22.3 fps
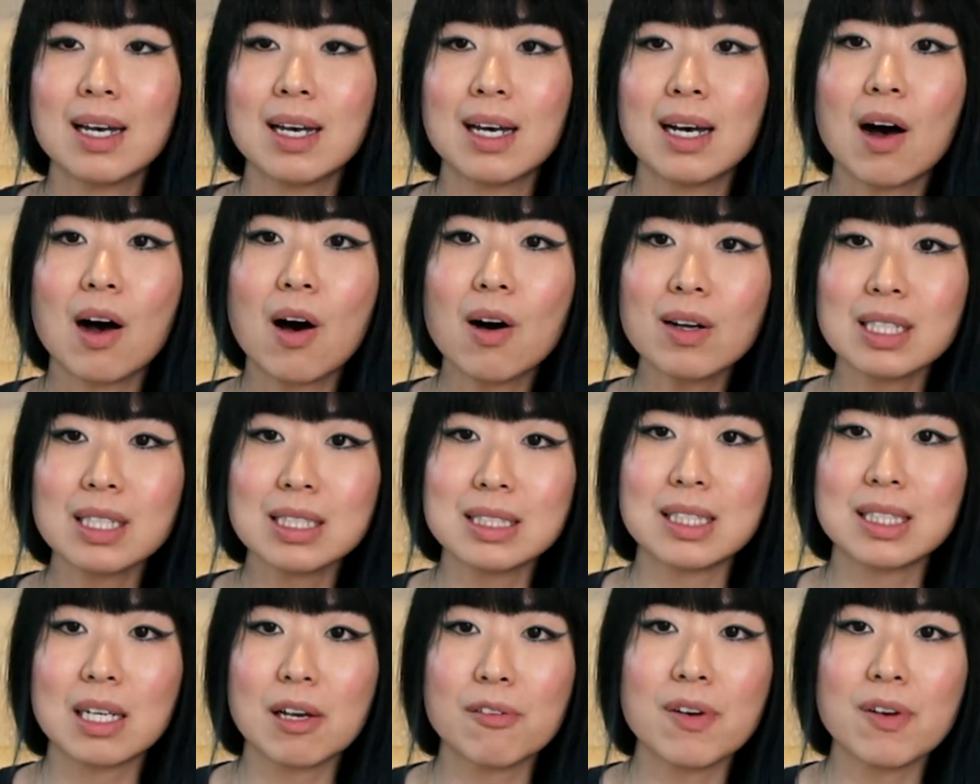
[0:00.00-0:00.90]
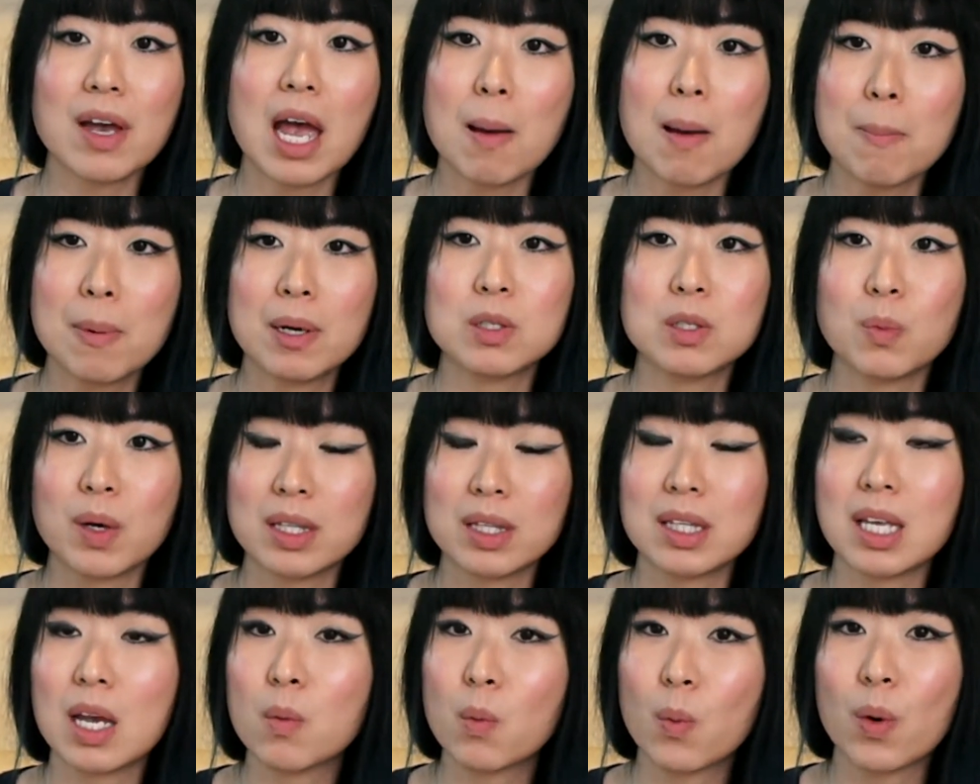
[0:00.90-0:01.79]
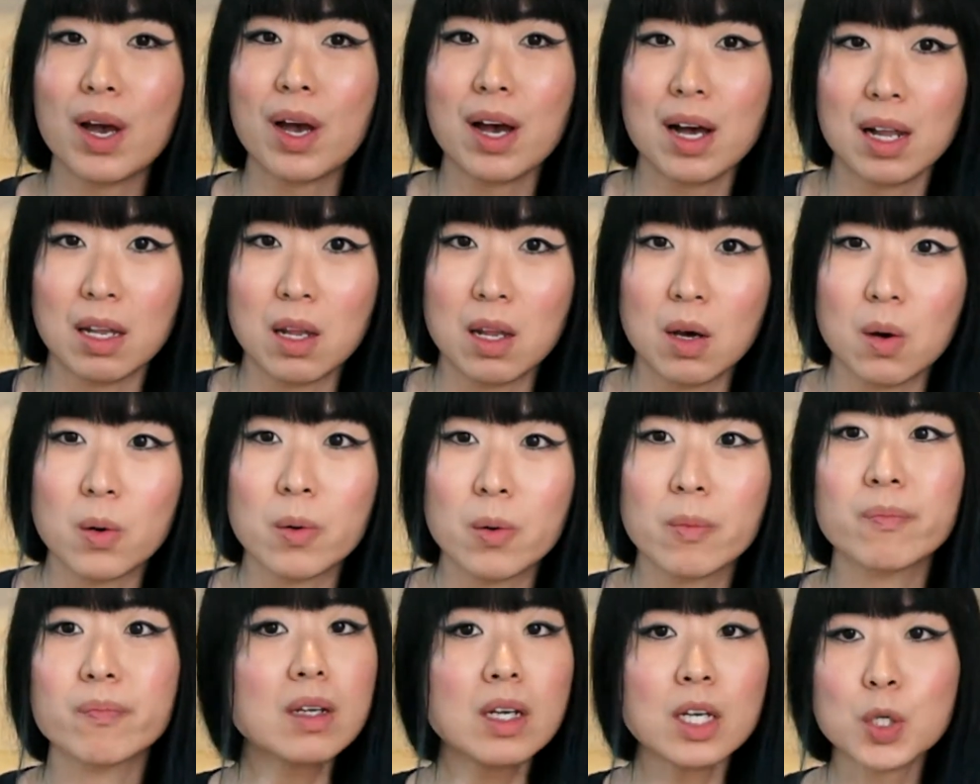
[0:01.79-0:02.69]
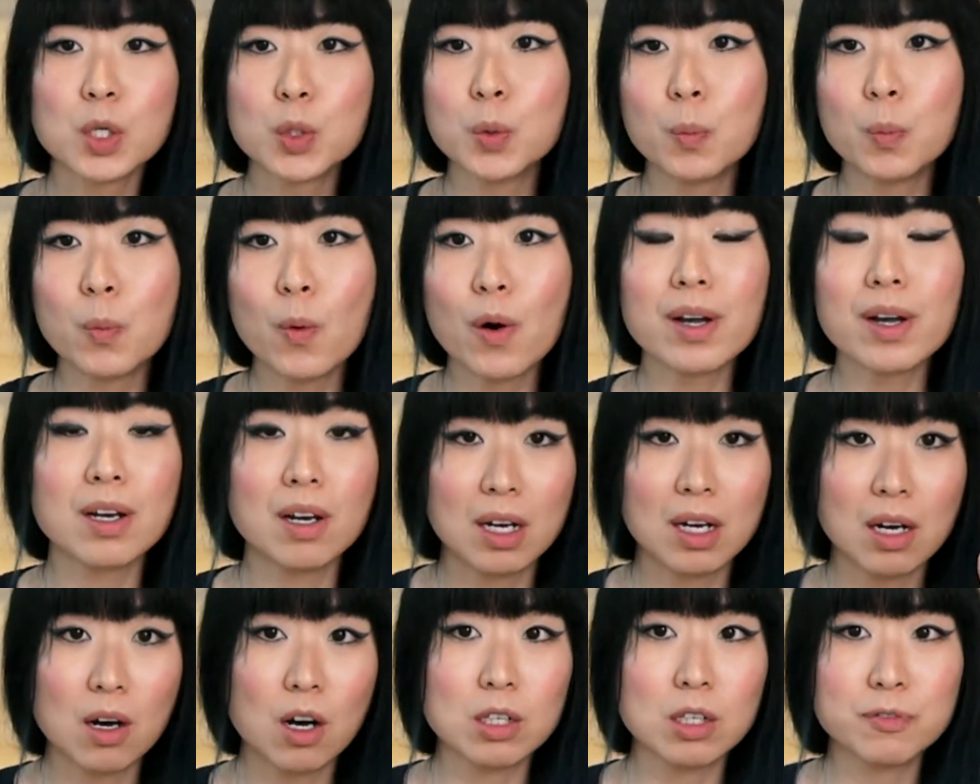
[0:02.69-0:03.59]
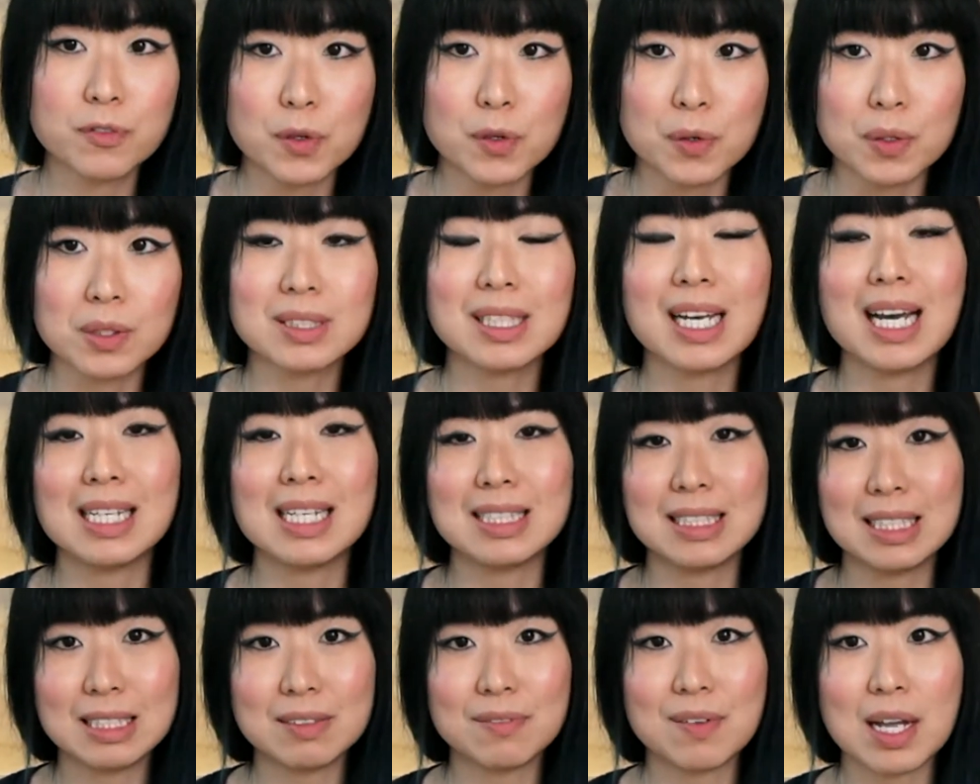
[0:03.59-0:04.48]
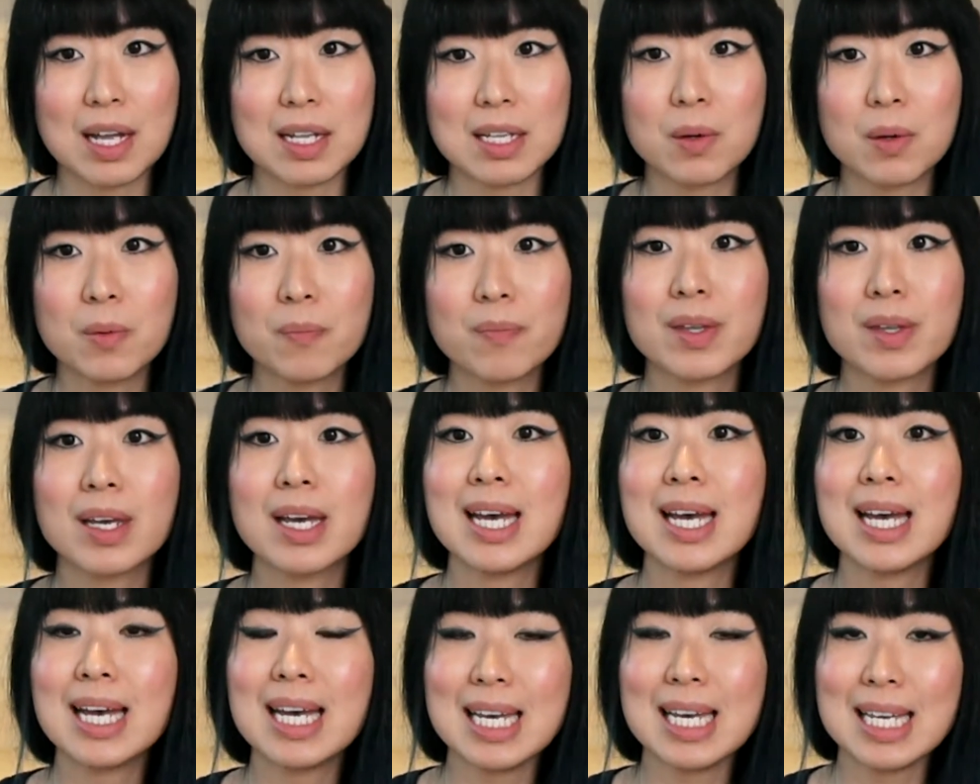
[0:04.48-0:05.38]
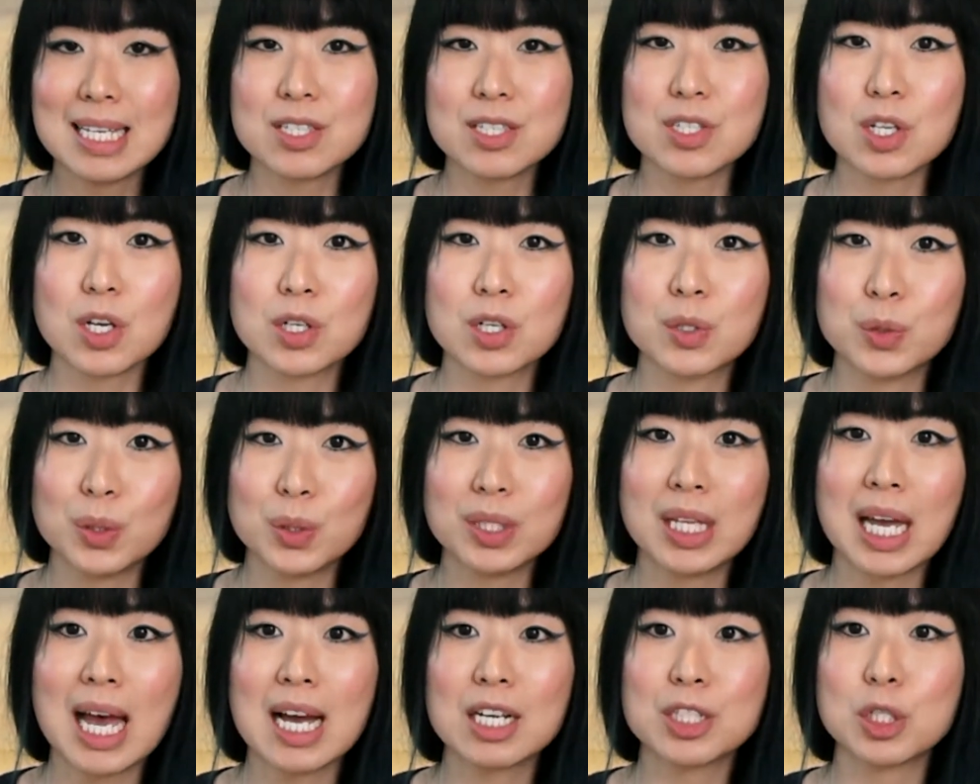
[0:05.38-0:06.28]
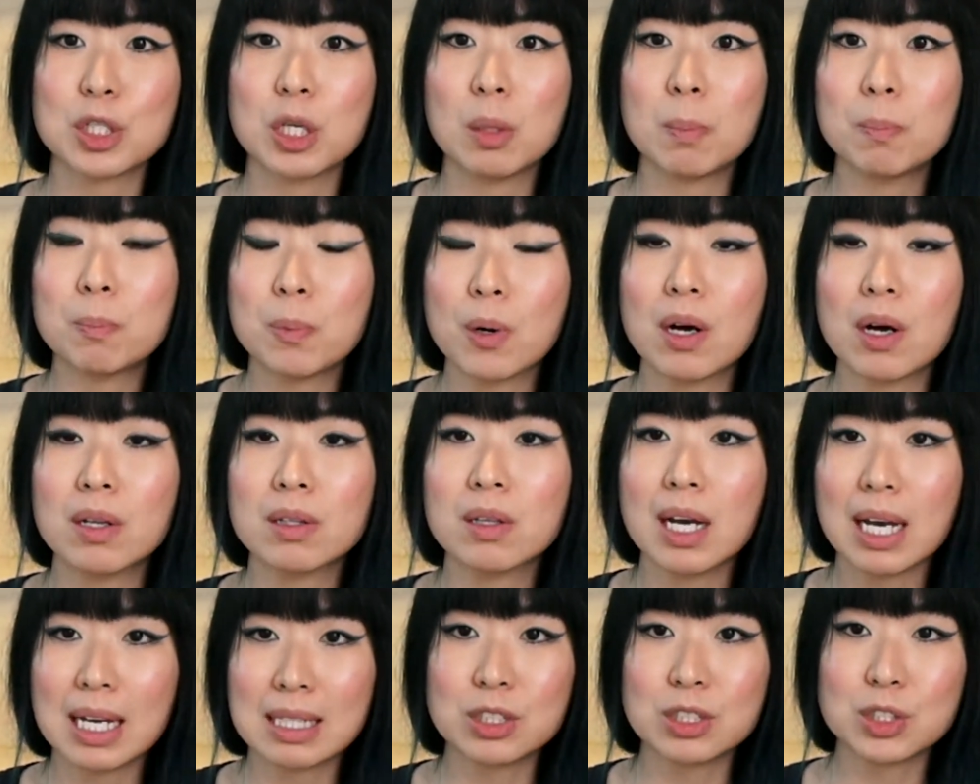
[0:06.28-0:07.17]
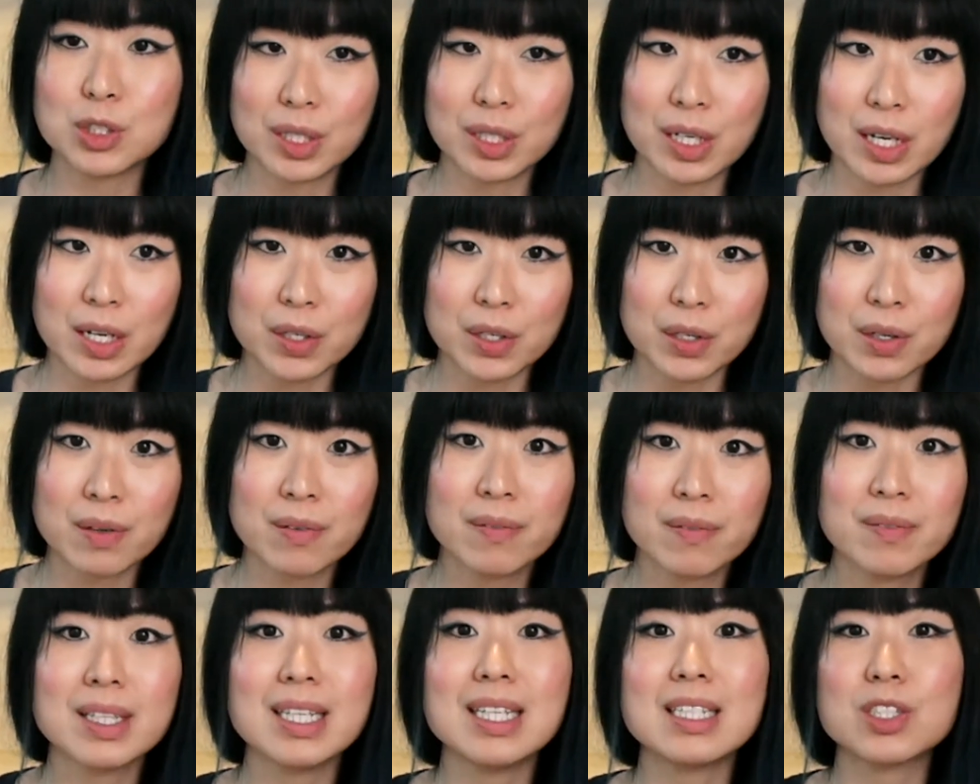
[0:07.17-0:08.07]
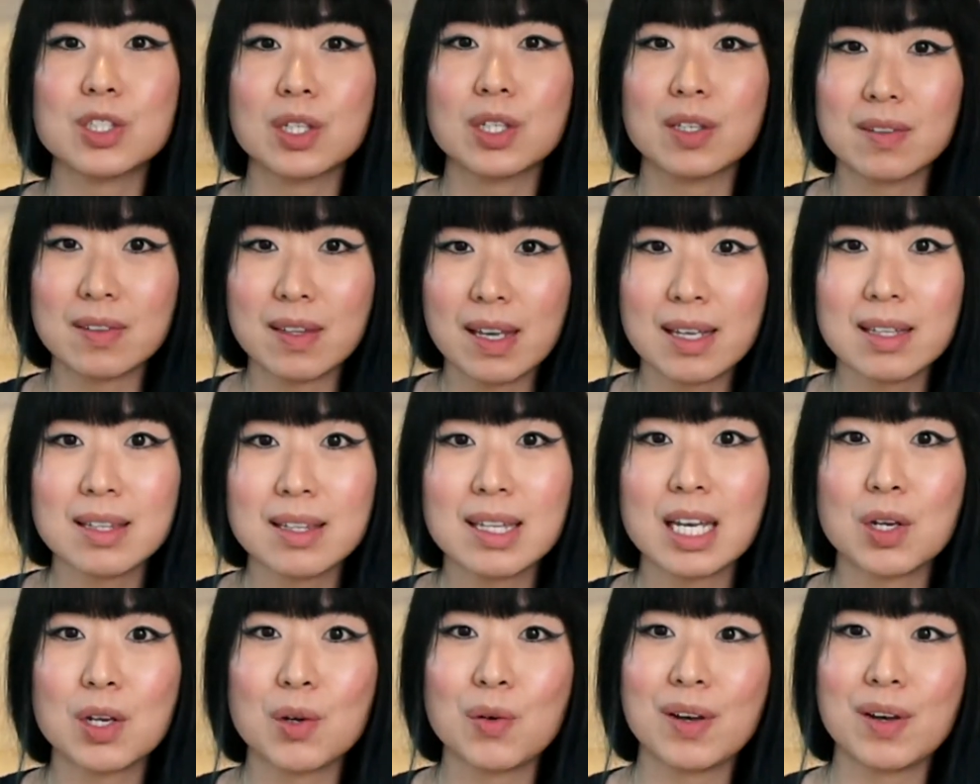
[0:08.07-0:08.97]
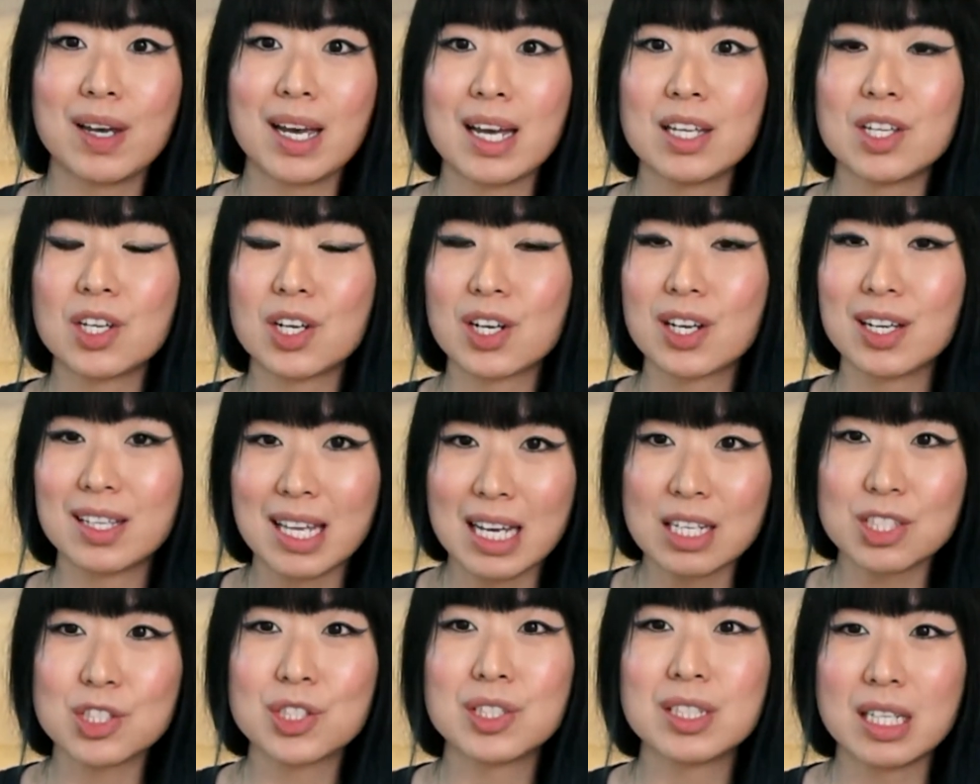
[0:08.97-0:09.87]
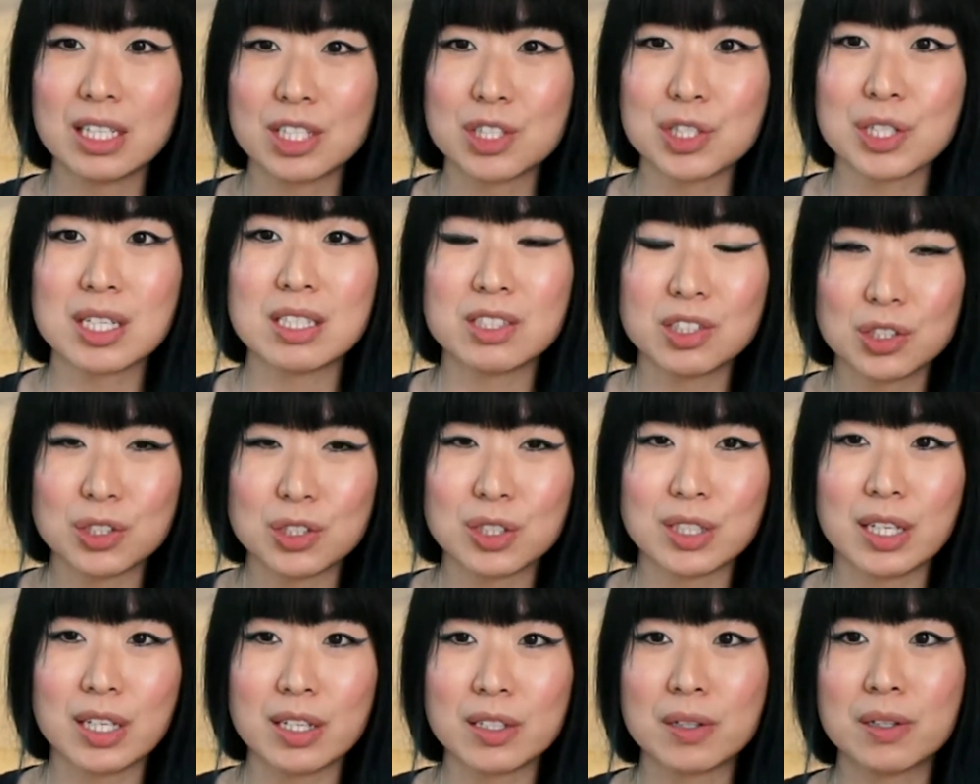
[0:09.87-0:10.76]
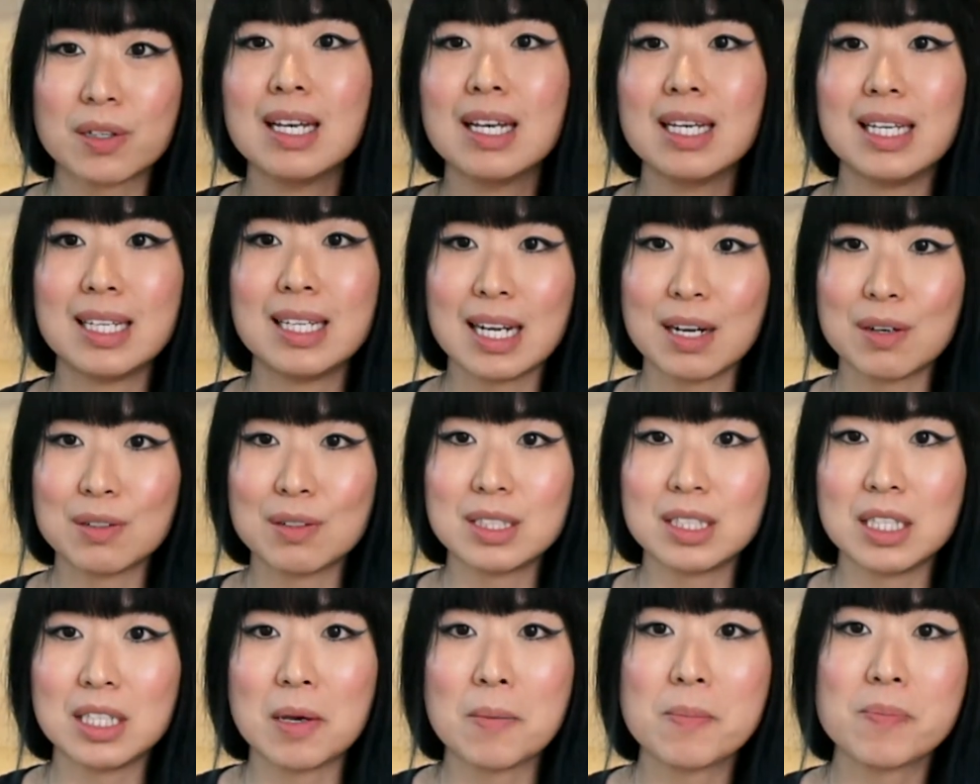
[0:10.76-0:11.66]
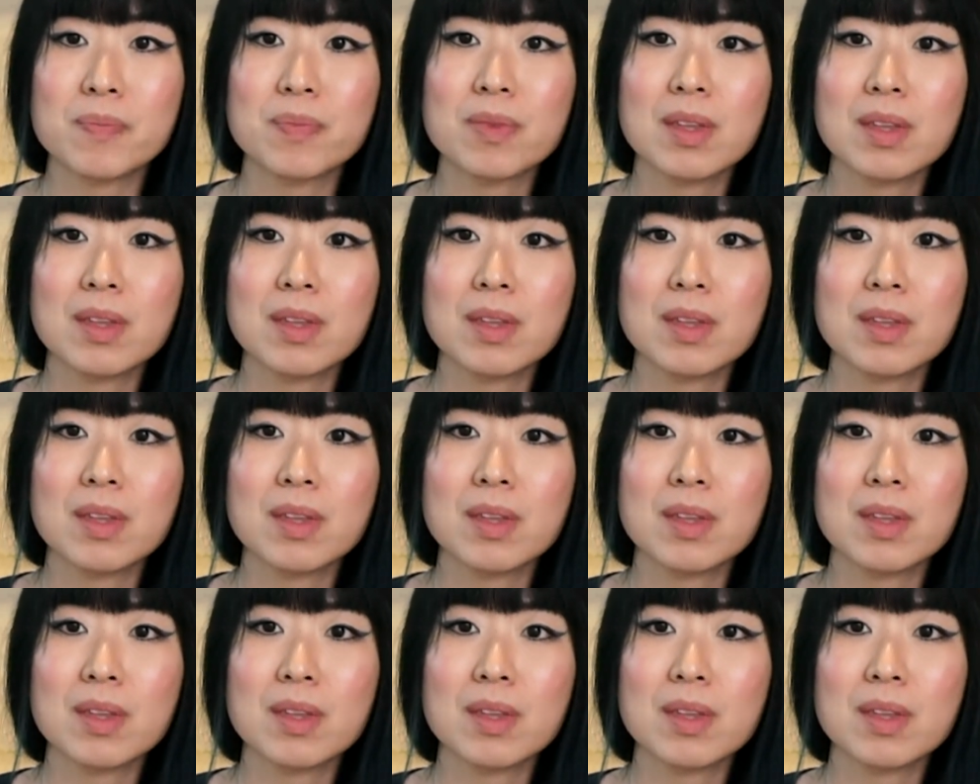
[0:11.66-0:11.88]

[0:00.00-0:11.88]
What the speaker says: all this stuff happened when they were alone. Group work, of course, has its value. It is the glue that actually bond us together. It's the thing that create a connection and trust together in our team.